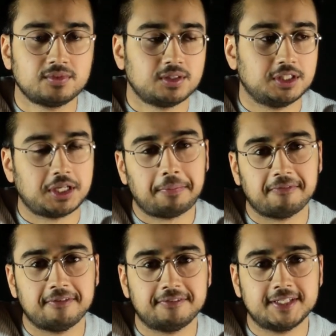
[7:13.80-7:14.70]
The type of
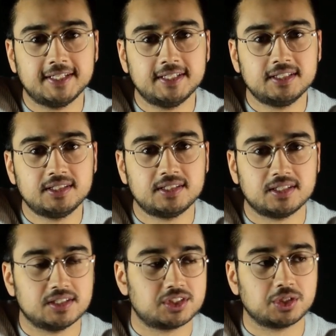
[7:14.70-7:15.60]
15
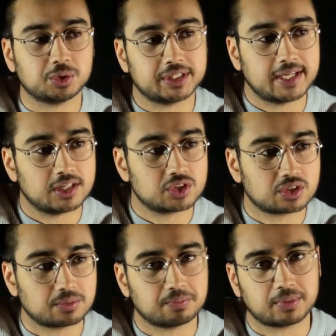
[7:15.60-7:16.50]
is equal to int,
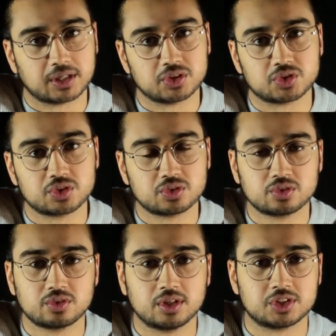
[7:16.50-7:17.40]
because
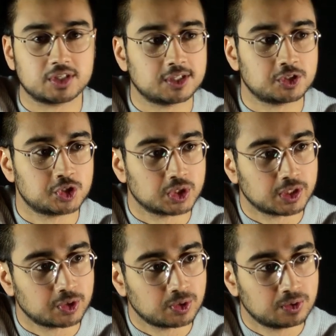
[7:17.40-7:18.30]
it's an integer
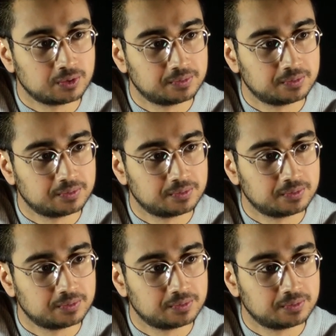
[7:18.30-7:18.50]
literal.